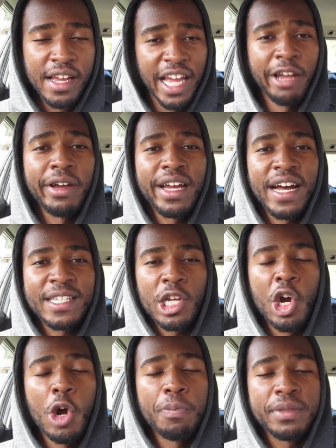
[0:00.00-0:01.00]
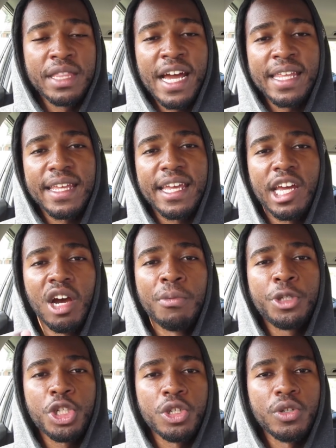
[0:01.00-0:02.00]
Anyway, guys, I hope that
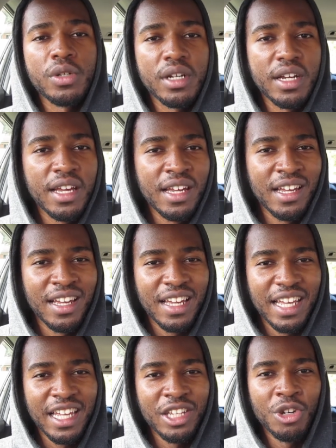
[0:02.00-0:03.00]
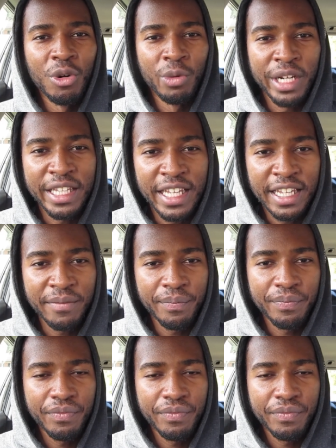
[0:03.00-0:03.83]
helped you in your reading.